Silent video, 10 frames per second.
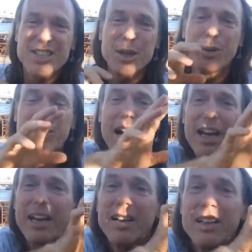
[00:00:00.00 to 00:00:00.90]
so we've
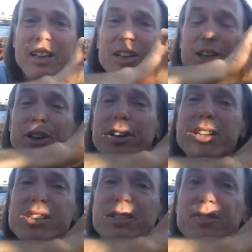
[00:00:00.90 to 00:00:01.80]
got
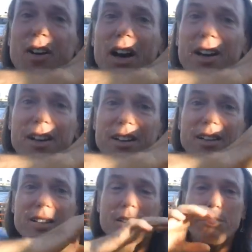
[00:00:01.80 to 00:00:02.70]
Uranus in fire,
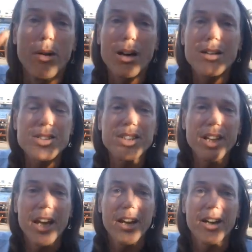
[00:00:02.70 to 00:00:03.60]
Mars
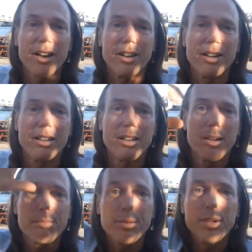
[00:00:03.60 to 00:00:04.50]
in air,
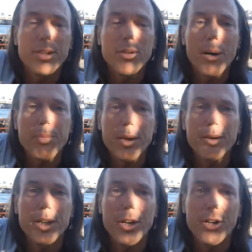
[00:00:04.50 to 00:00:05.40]
Pluto up
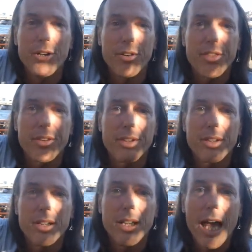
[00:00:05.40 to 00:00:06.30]
here in Earth,
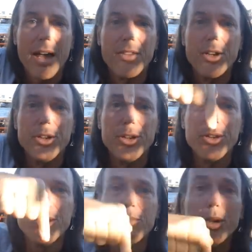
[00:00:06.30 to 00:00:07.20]
and the
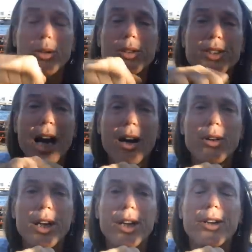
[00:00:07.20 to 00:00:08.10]
new moon
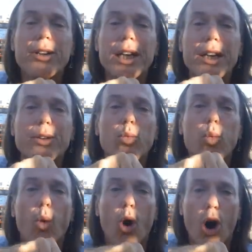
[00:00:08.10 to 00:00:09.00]
down here in
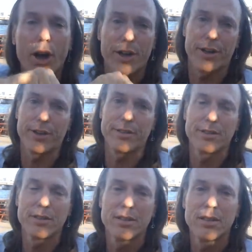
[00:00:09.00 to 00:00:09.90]
water,
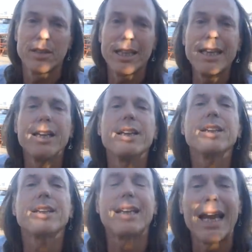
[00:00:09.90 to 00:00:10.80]

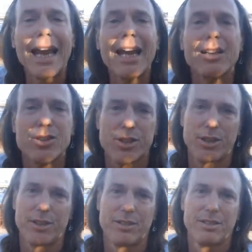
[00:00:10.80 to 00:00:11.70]
in
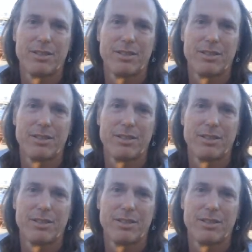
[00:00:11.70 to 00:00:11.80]
Cancer.